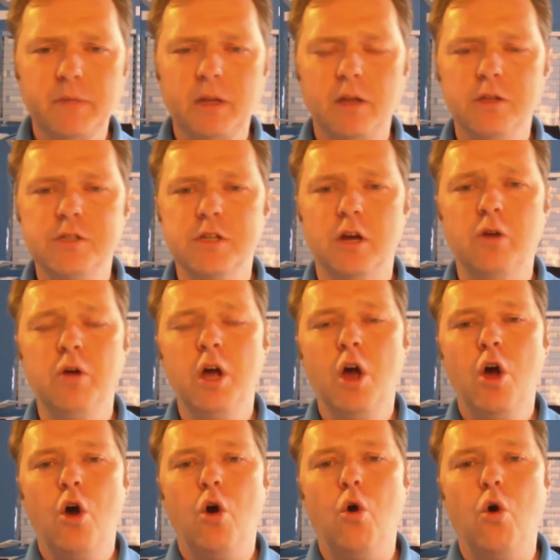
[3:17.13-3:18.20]
So
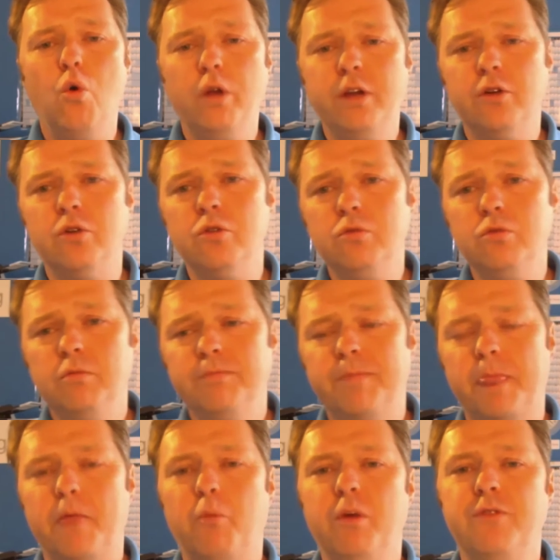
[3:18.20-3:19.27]
all in all,
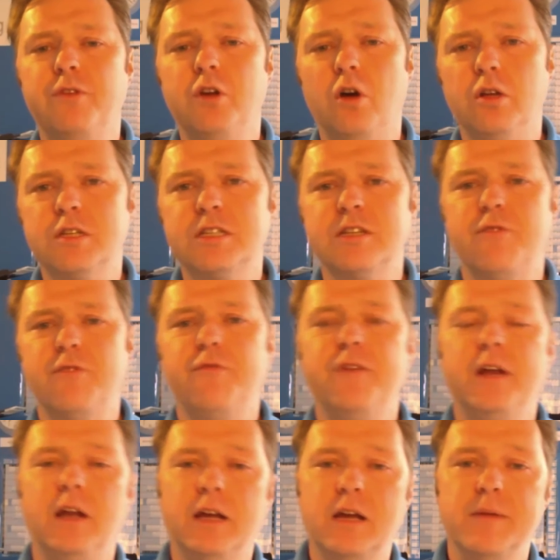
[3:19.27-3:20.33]
we've got
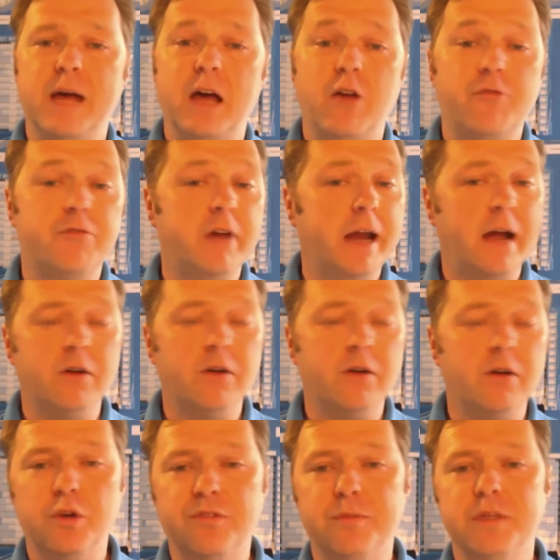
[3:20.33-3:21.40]
something like about 3 hours
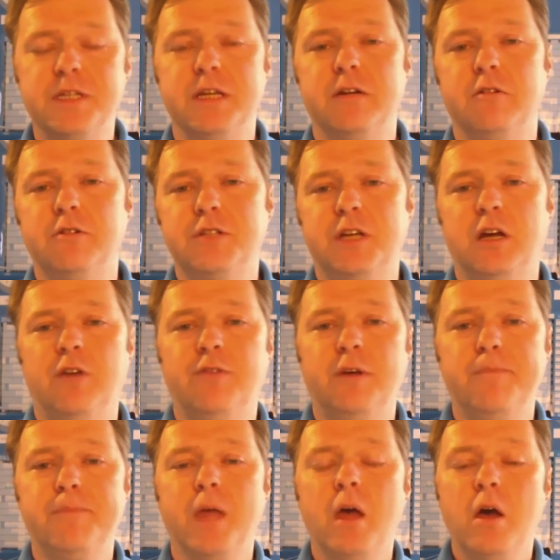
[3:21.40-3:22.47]
worth of material to
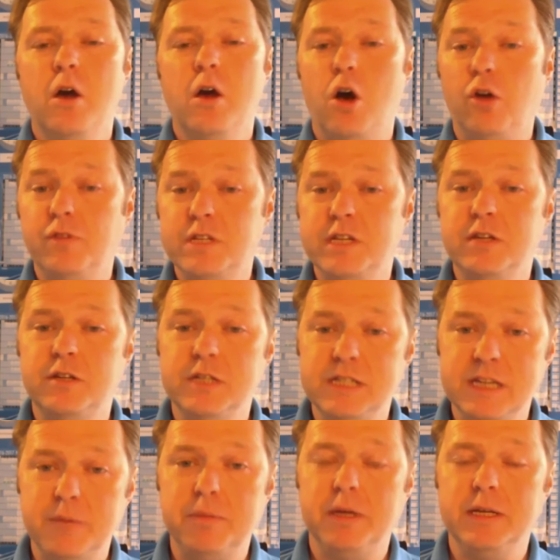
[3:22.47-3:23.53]
cover. Obviously you can
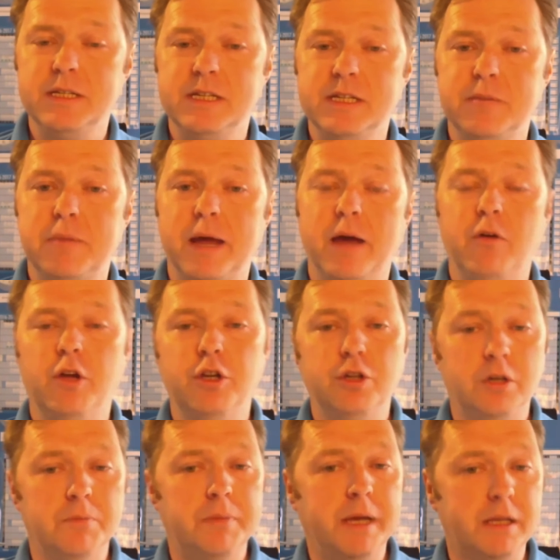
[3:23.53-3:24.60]
dip in and dip out, and you
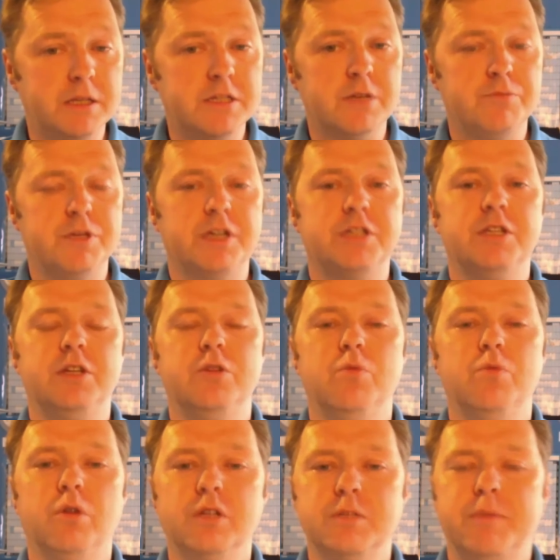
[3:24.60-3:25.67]
can pick the subjects that
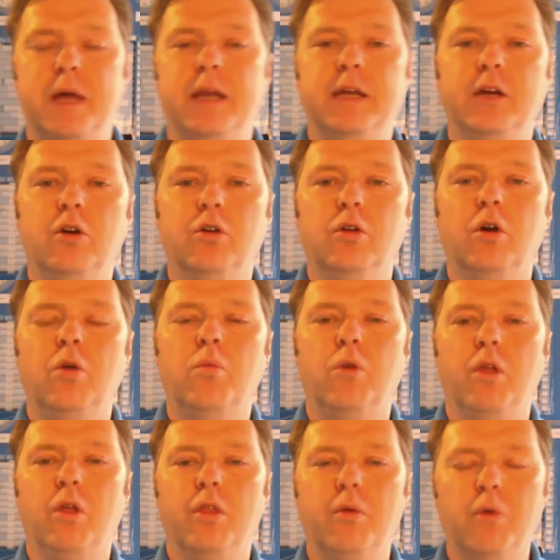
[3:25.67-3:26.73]
you want depending on
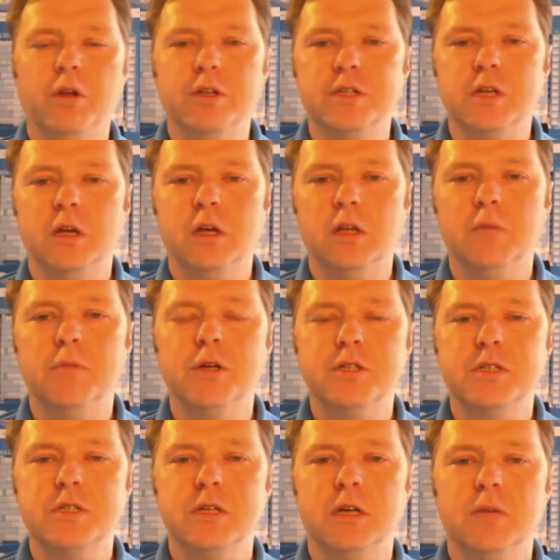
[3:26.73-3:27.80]
what the ones are the
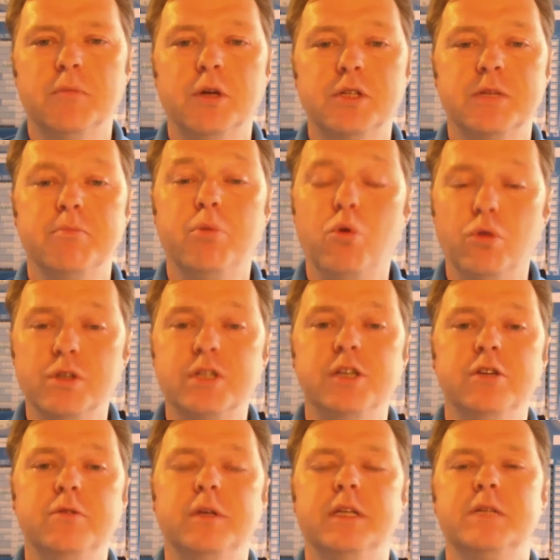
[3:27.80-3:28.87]
most important to
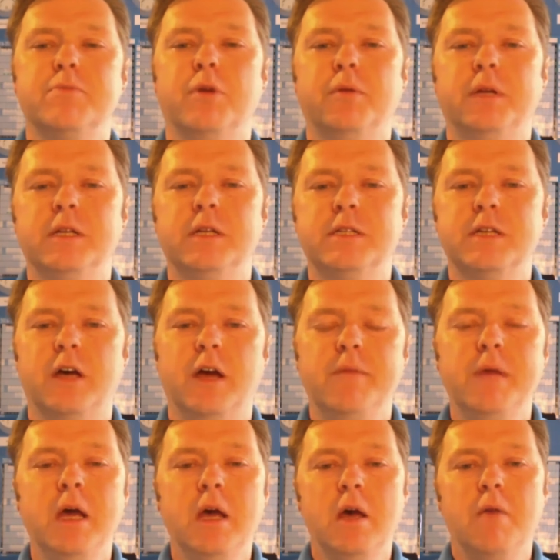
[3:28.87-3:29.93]
you at this moment in time.